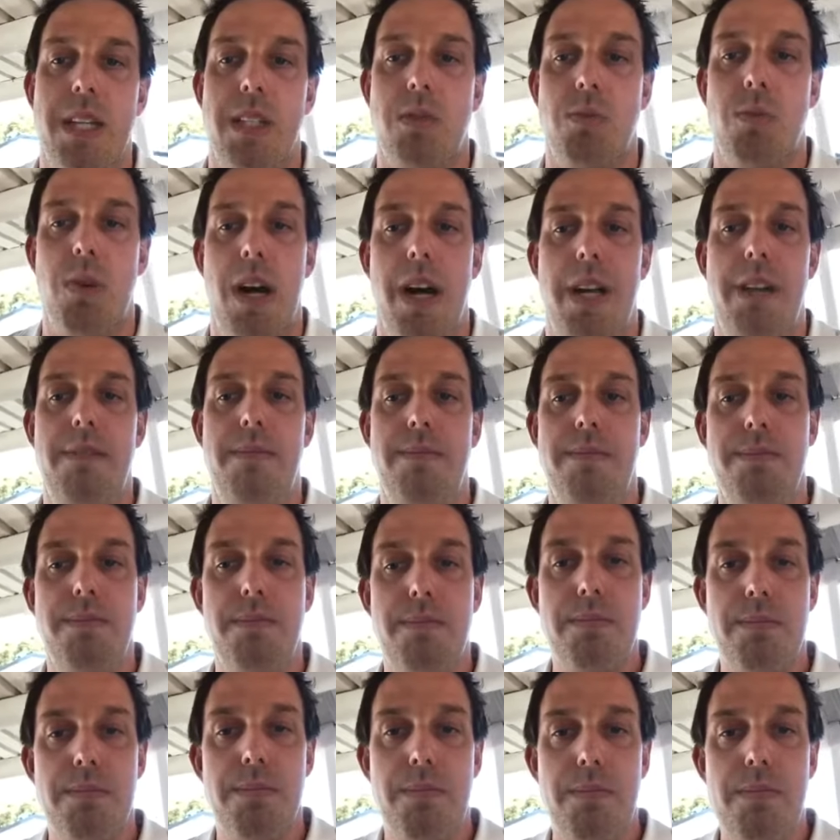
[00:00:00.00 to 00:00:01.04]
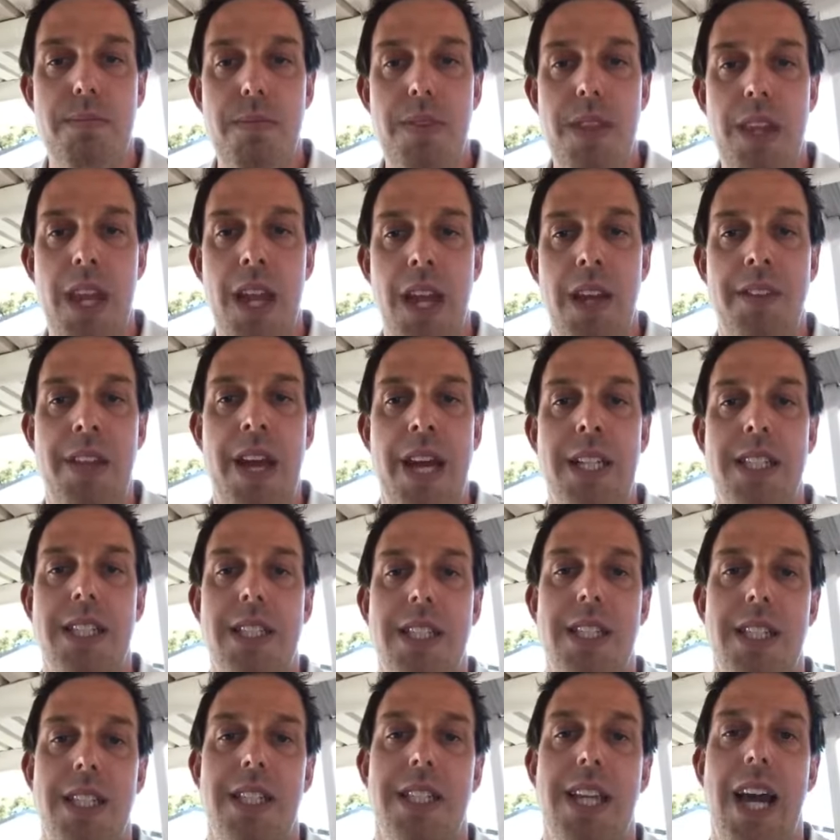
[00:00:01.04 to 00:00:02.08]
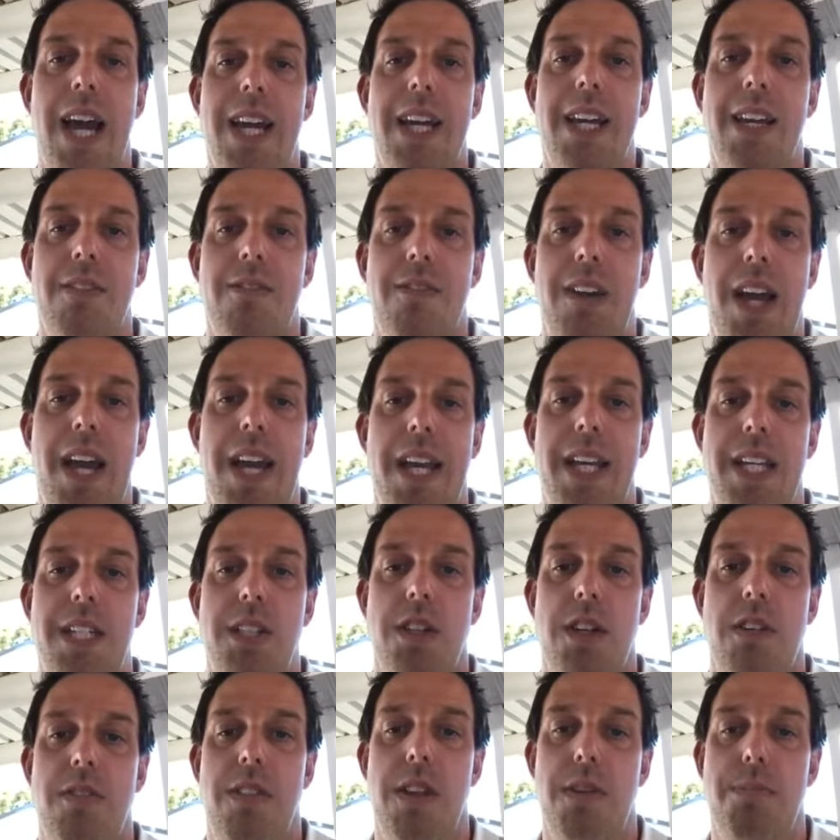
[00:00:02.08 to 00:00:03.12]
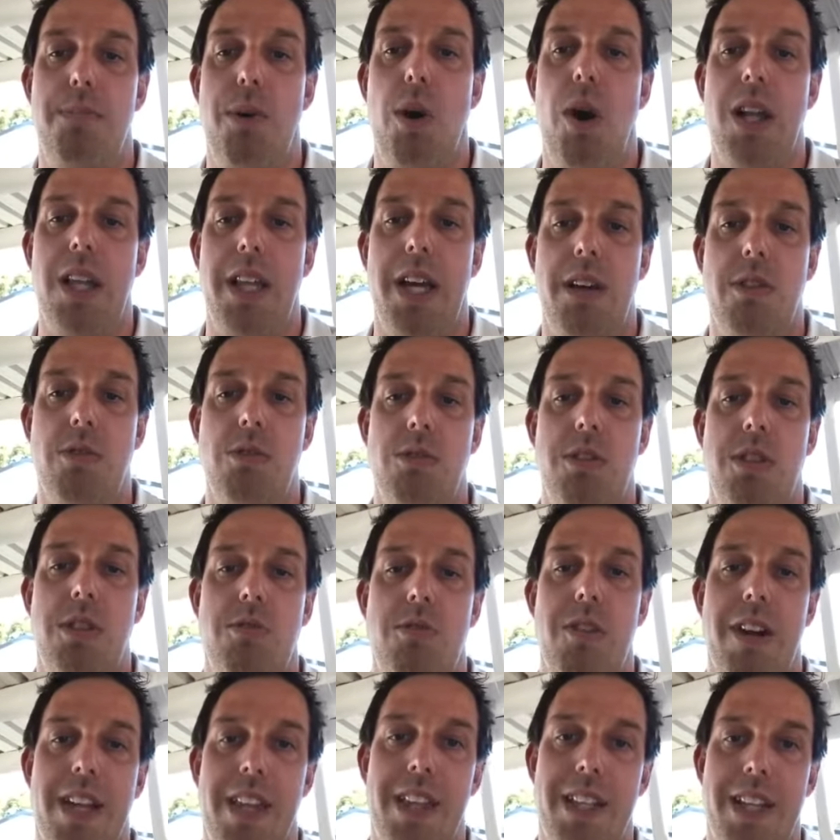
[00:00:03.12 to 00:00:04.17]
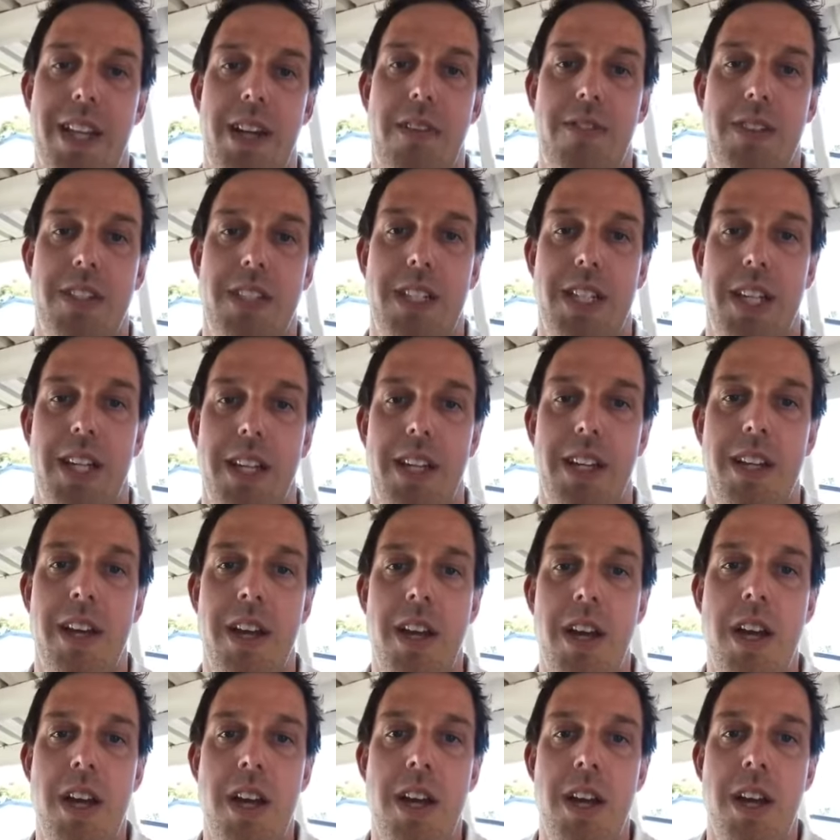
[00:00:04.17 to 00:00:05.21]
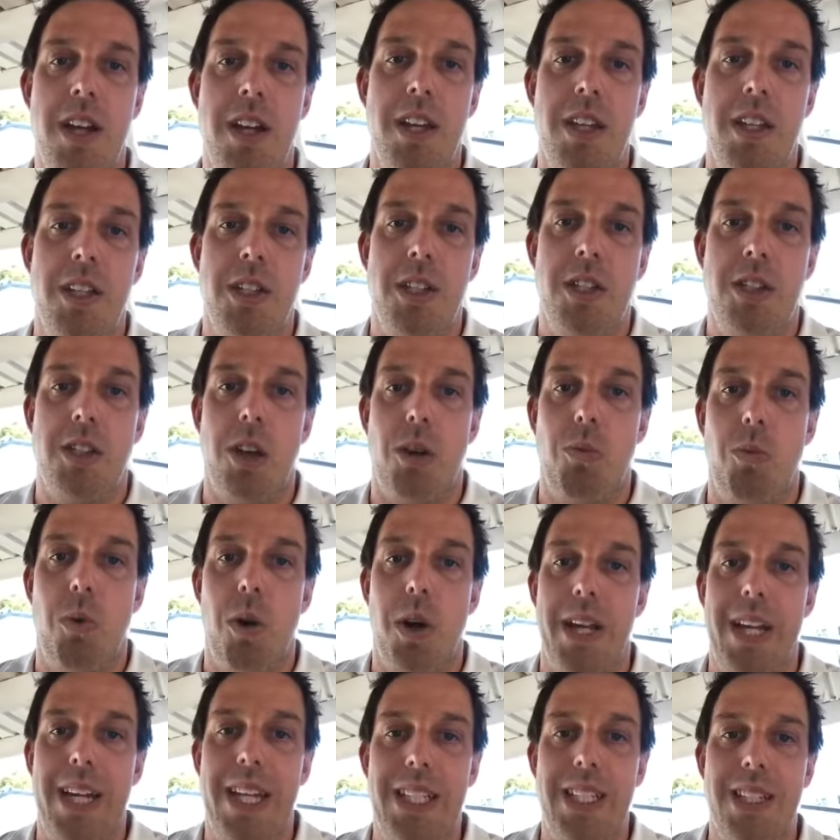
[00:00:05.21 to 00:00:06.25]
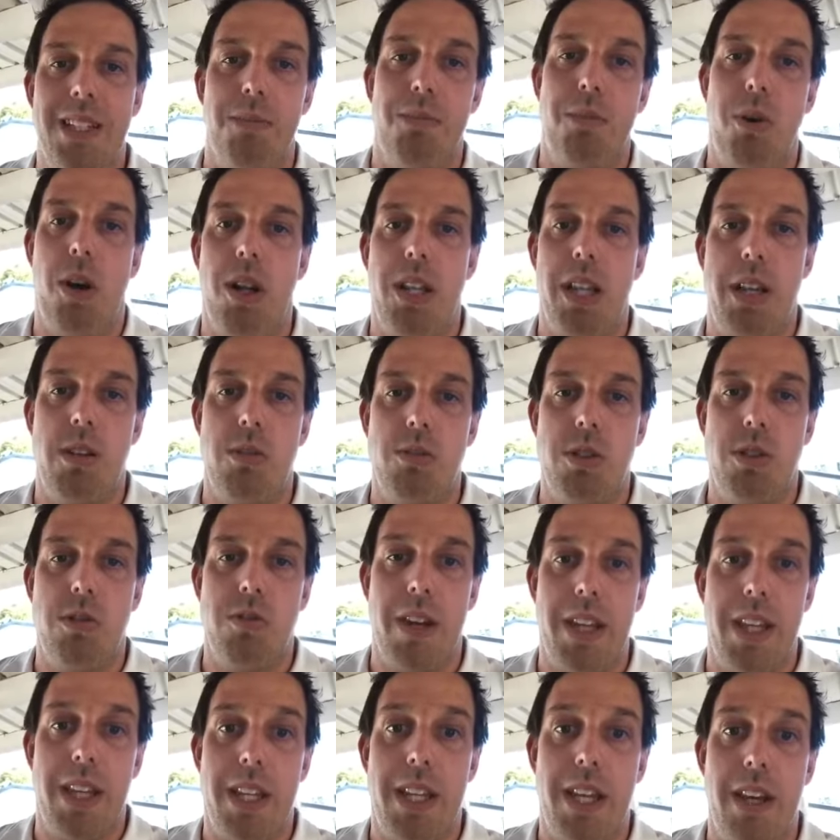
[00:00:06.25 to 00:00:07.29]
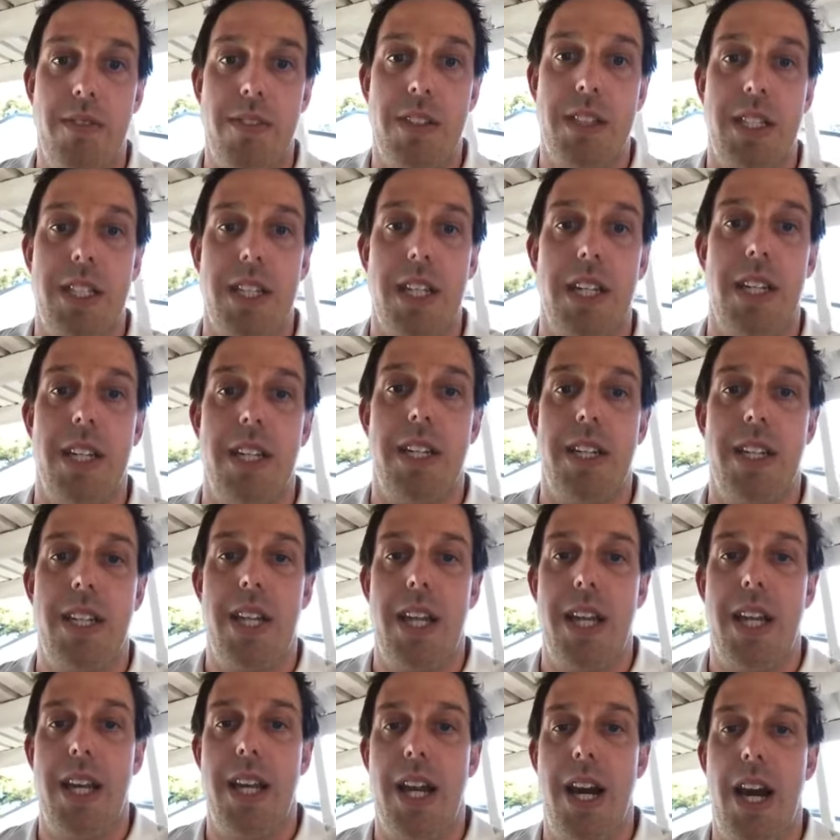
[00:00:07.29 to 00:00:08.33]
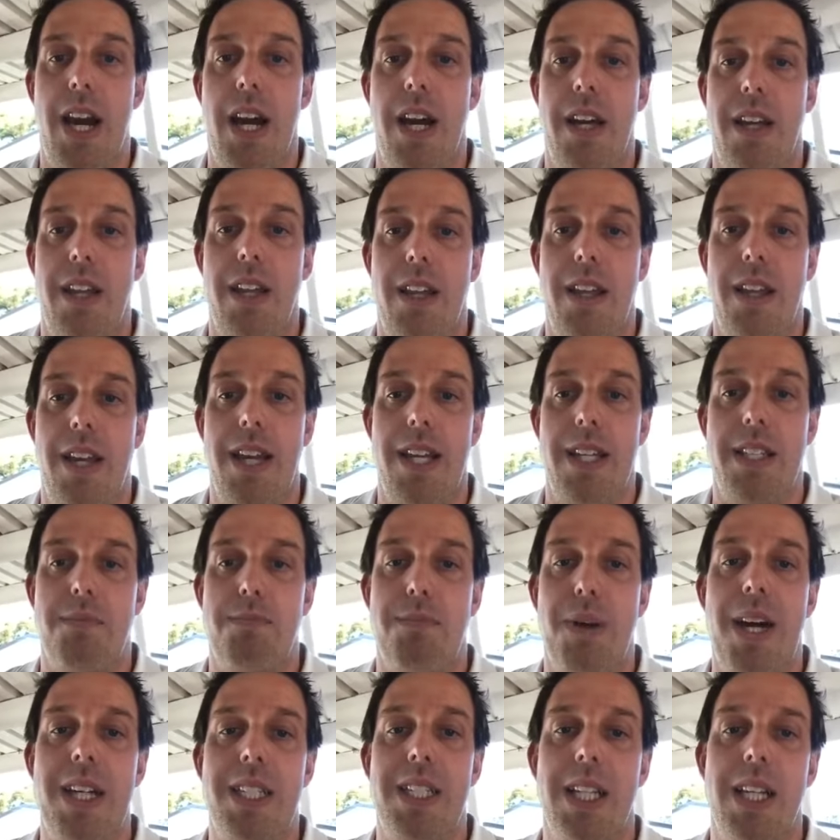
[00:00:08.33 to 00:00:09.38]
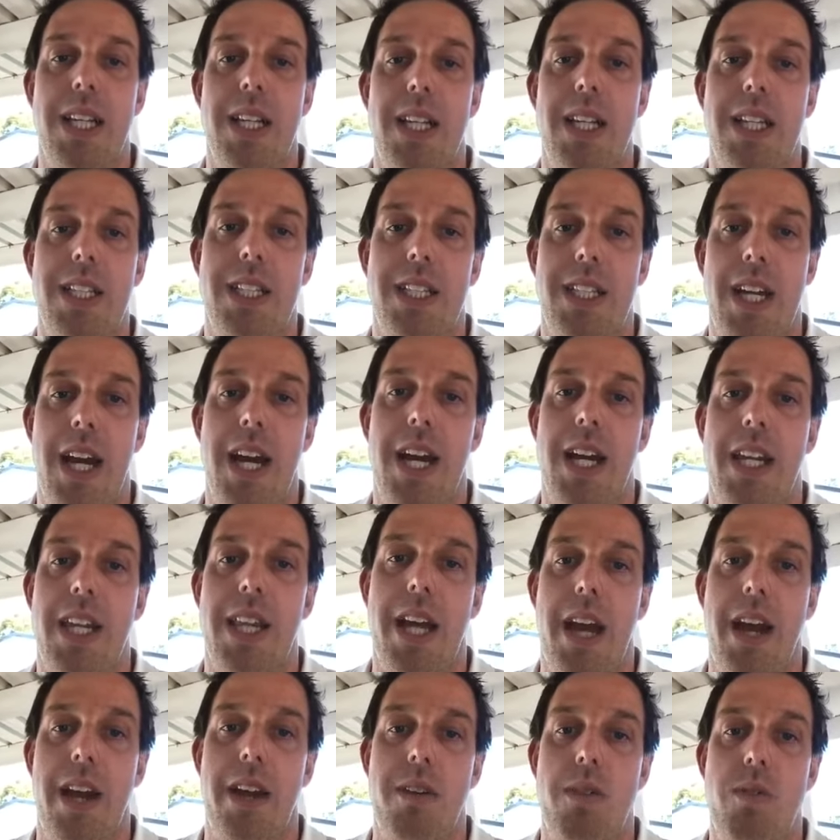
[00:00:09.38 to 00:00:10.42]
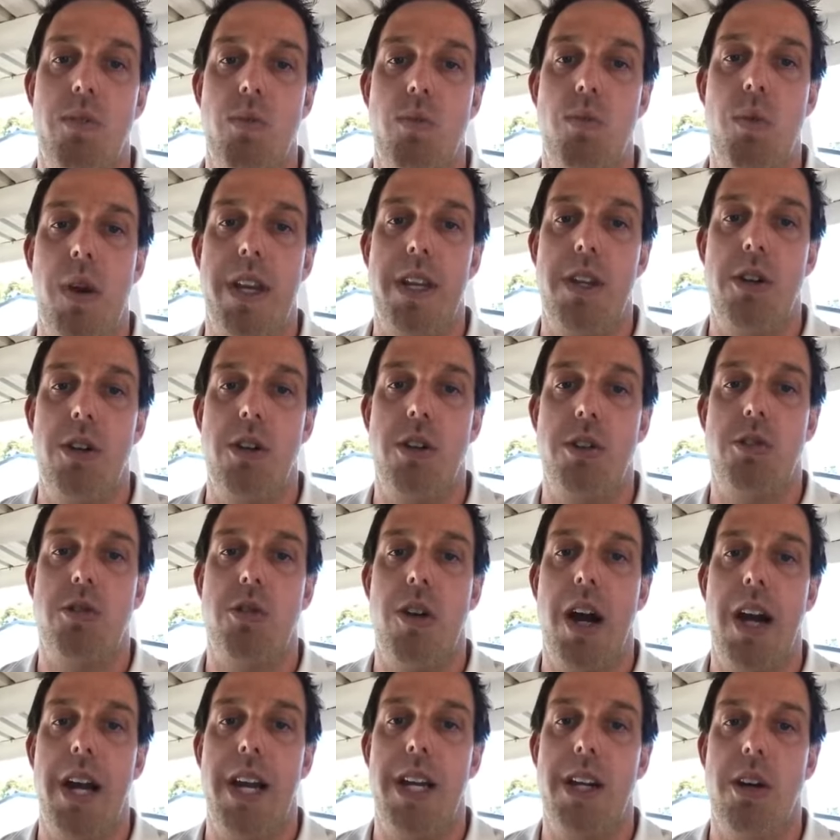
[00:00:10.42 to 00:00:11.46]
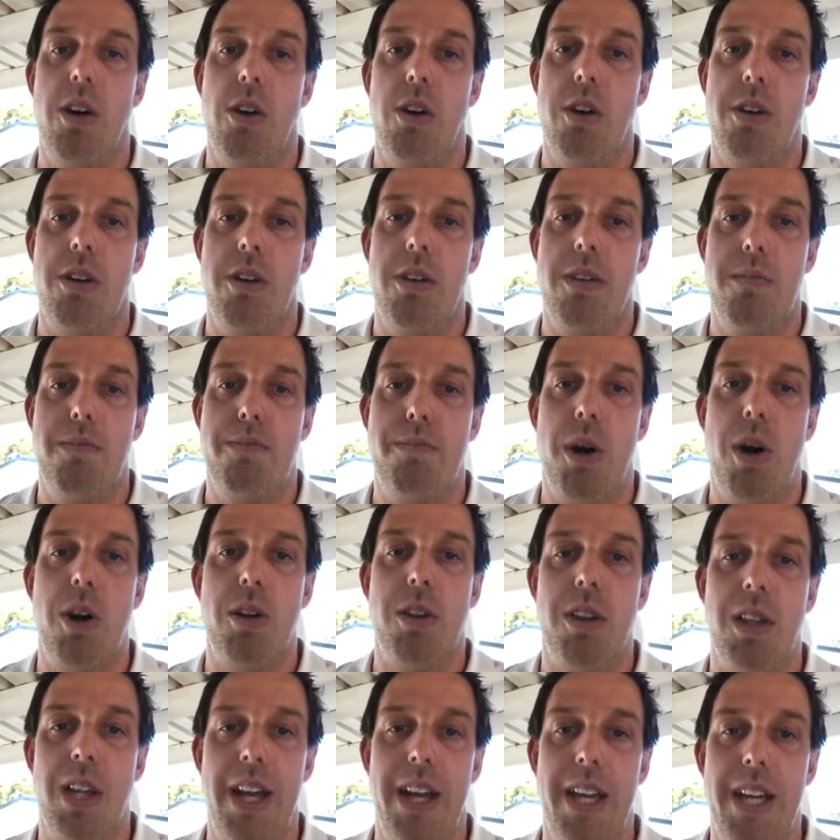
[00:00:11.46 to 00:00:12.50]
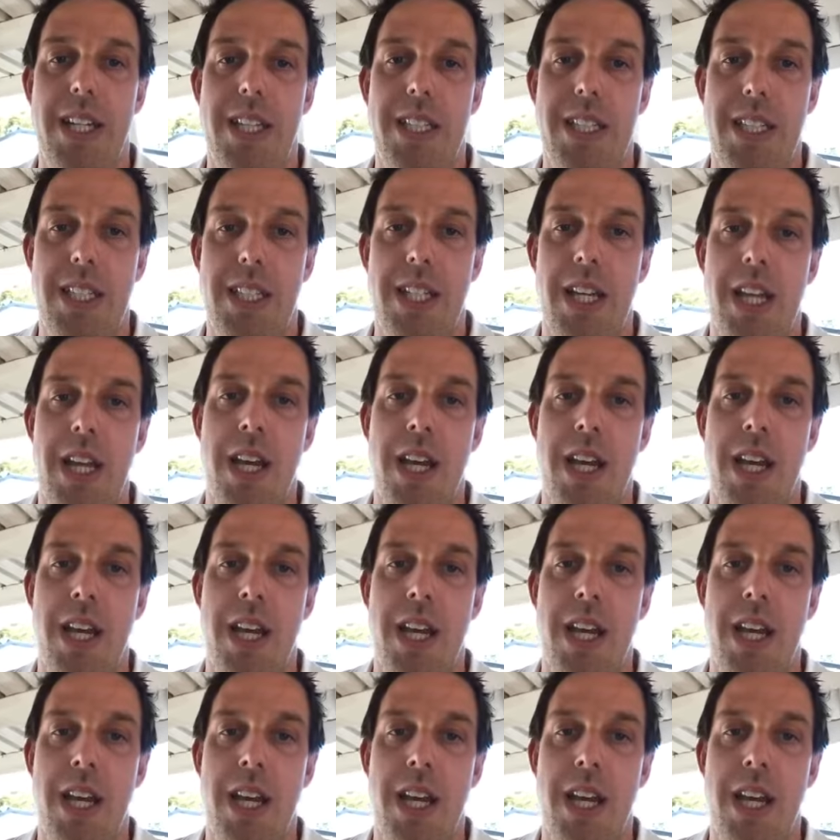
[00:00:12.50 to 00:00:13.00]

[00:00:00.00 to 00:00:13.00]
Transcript: one, and that's to take advantage of the bilateral strength deficit. So what is the bilateral strength deficit? It's basically saying that when you train on both legs,